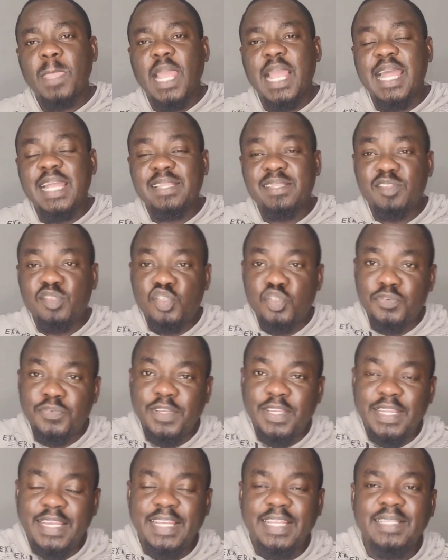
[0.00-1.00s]
at the
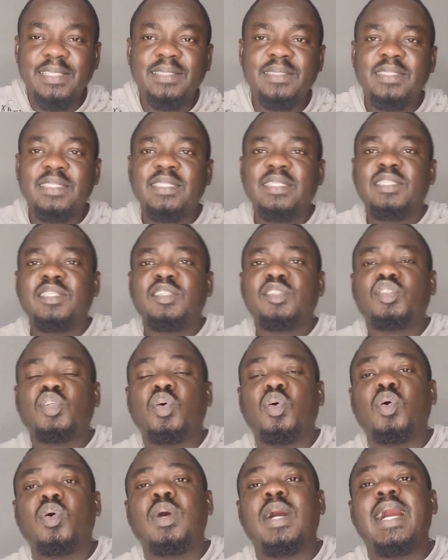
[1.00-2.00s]
juvenile.
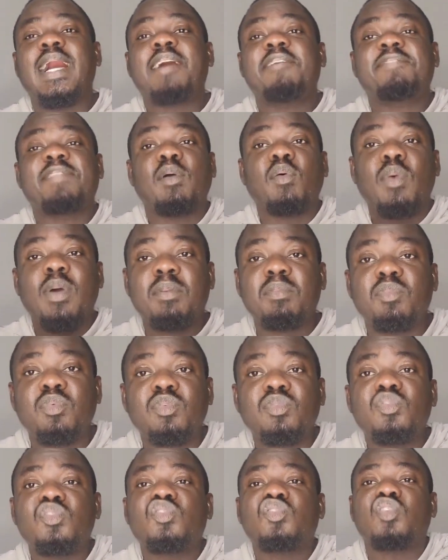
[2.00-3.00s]
So after 1
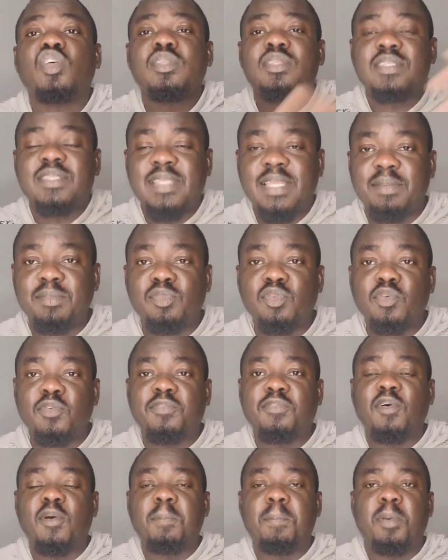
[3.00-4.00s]
month, sort them to
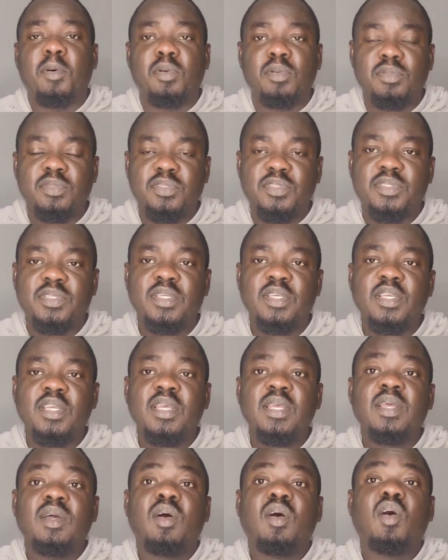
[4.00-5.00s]
4 ponds.
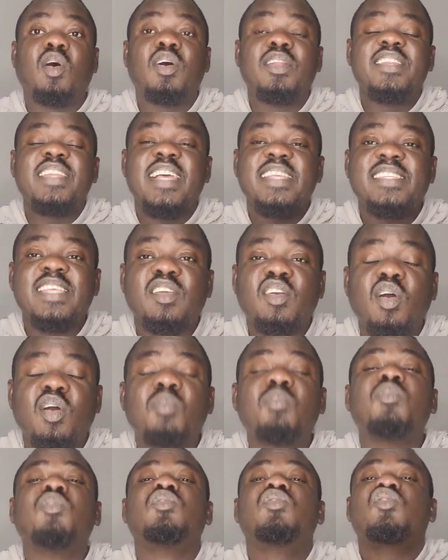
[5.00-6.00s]
On their
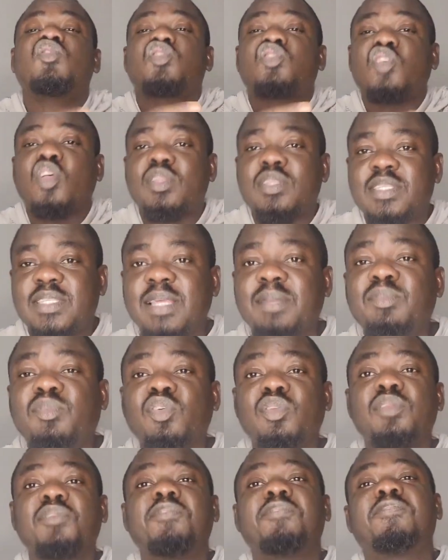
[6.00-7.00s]
second month, sort them
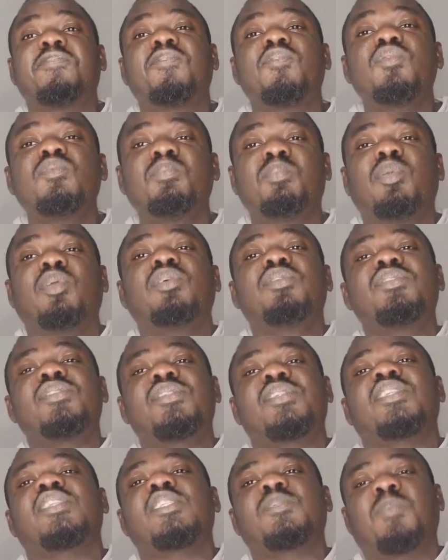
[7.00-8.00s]
to the full-blown
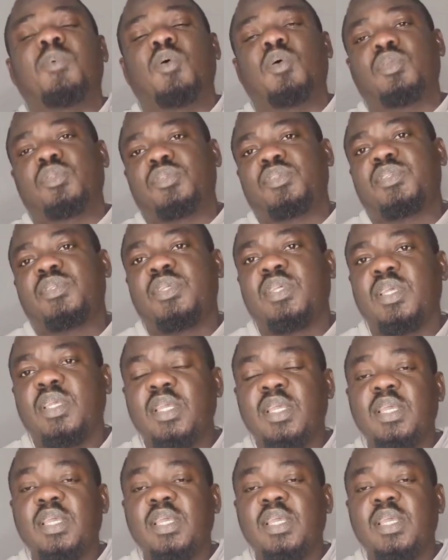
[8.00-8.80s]
6 ponds.